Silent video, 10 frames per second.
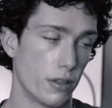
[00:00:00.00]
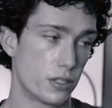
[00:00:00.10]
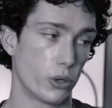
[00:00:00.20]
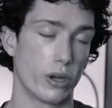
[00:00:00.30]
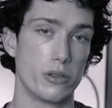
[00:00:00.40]
the
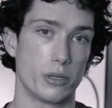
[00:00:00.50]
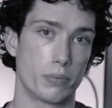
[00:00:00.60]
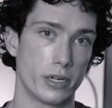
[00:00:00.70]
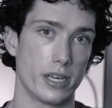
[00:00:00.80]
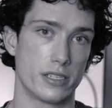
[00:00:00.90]
Toyota
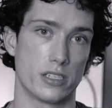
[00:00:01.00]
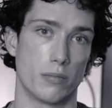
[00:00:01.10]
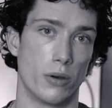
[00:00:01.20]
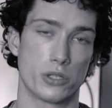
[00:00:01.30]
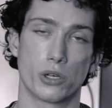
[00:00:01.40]
Prius is the
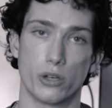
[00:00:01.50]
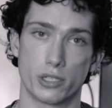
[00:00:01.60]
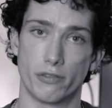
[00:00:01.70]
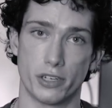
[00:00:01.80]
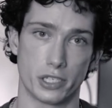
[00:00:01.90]
most
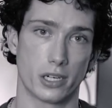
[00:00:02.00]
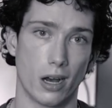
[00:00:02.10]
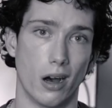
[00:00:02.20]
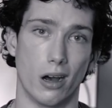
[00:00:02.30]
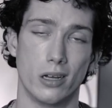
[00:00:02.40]
cost-efficient
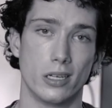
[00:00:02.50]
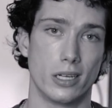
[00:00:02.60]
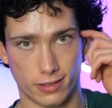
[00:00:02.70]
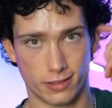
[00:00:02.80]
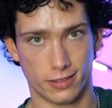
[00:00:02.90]
car.
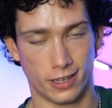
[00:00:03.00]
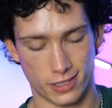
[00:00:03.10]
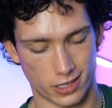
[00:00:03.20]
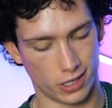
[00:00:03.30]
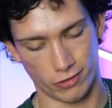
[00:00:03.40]

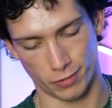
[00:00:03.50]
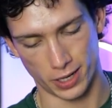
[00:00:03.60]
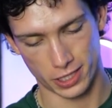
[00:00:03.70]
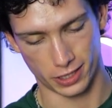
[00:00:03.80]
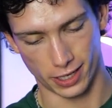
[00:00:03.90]
Insider
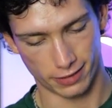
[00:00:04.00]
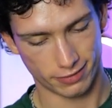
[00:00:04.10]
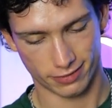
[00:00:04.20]
information there.